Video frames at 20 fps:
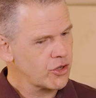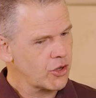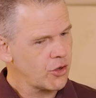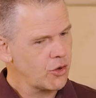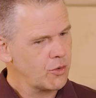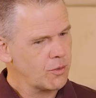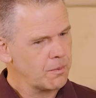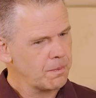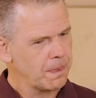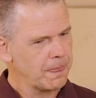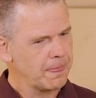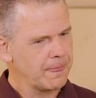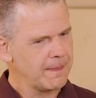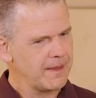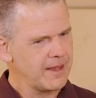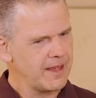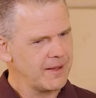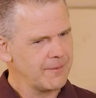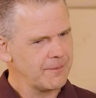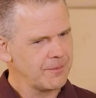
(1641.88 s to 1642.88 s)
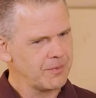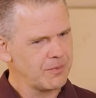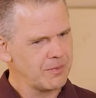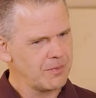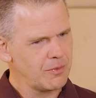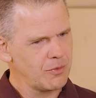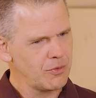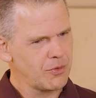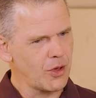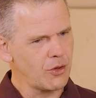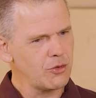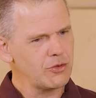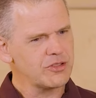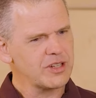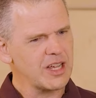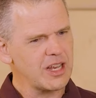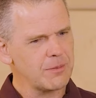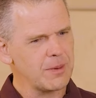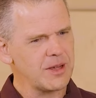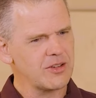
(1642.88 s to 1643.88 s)
So
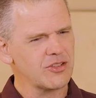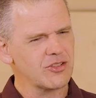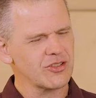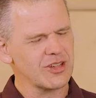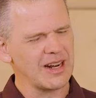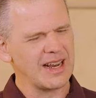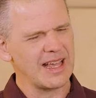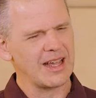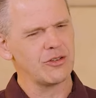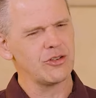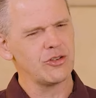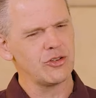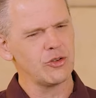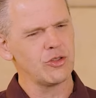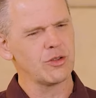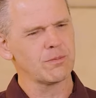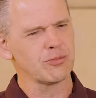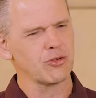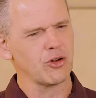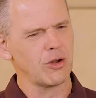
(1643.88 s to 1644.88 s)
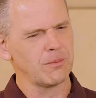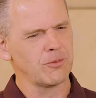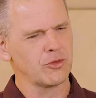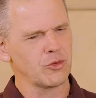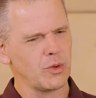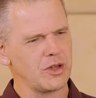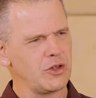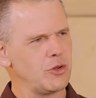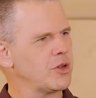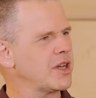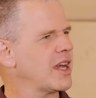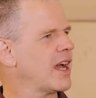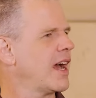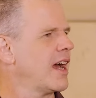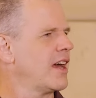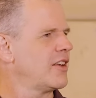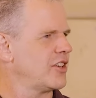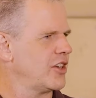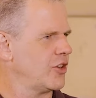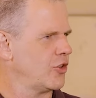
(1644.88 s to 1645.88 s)
those databases allow you to do the problems where you
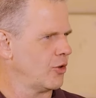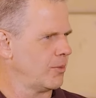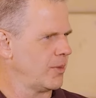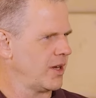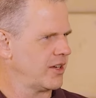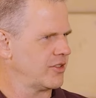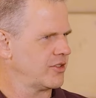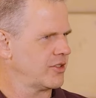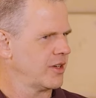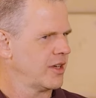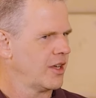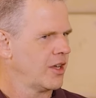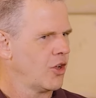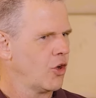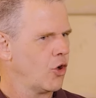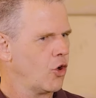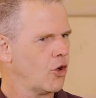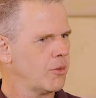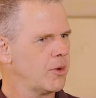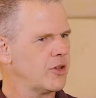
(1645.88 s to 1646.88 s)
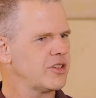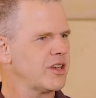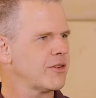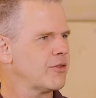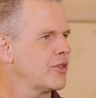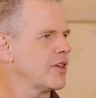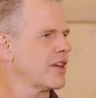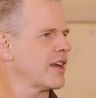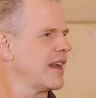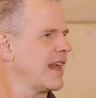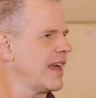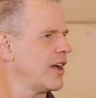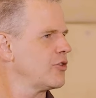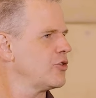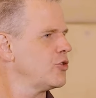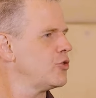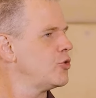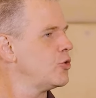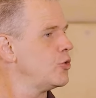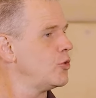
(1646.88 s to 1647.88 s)
can't denormalize. Almost everything
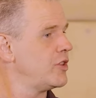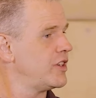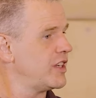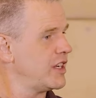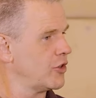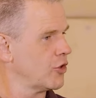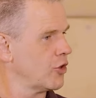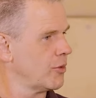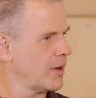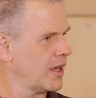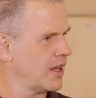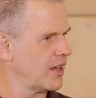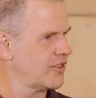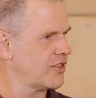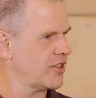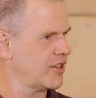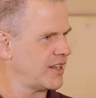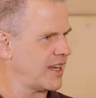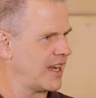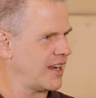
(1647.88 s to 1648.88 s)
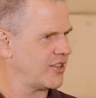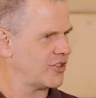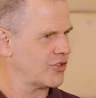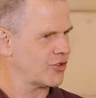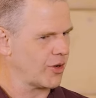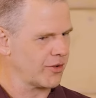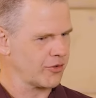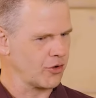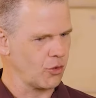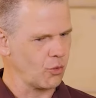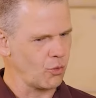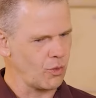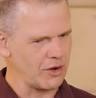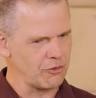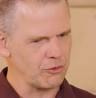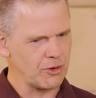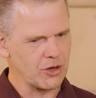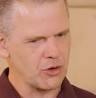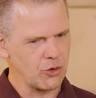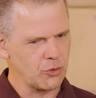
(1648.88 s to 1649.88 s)
allows you to denormalize the data. So I've got
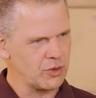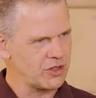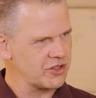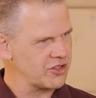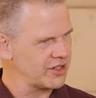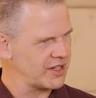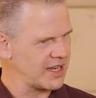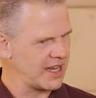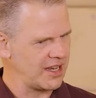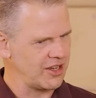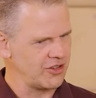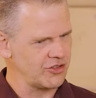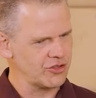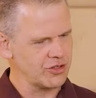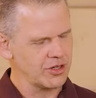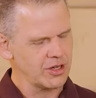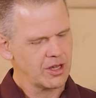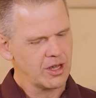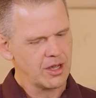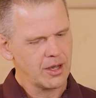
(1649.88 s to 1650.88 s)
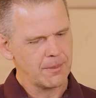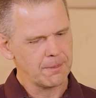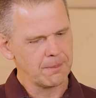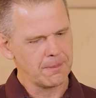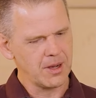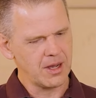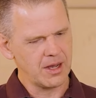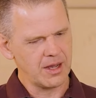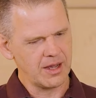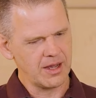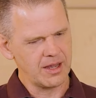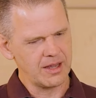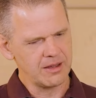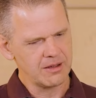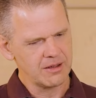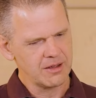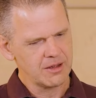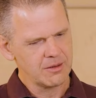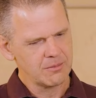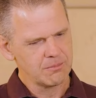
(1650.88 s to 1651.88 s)
one record which contains
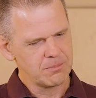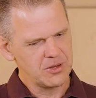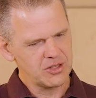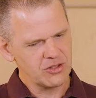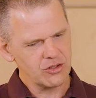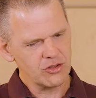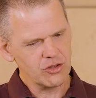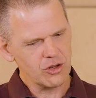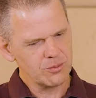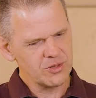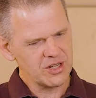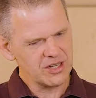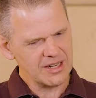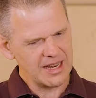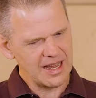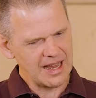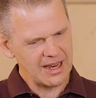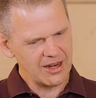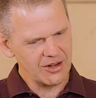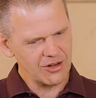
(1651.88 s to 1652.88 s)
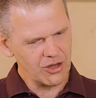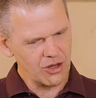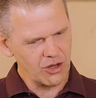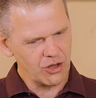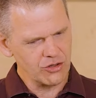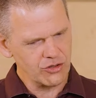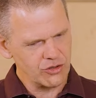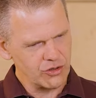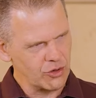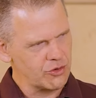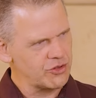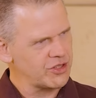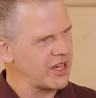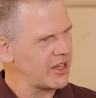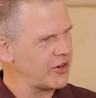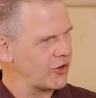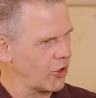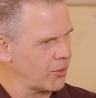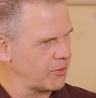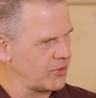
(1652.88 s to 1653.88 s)
my business object and
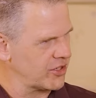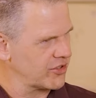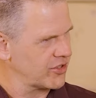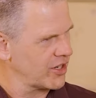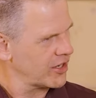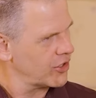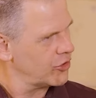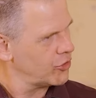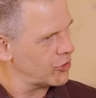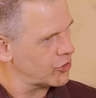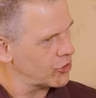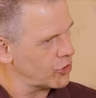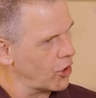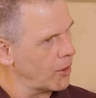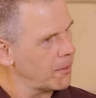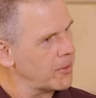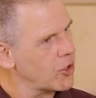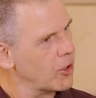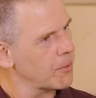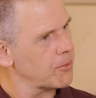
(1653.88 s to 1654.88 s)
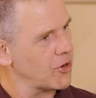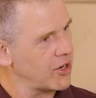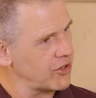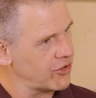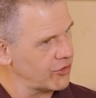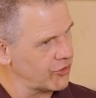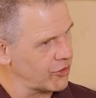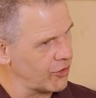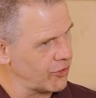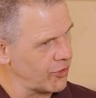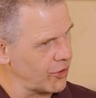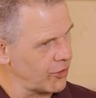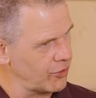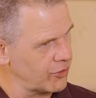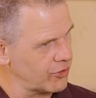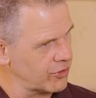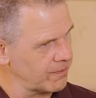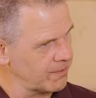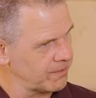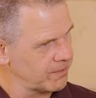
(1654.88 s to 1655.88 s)
associated objects, and I can do atomic operations on
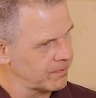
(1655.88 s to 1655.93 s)
those.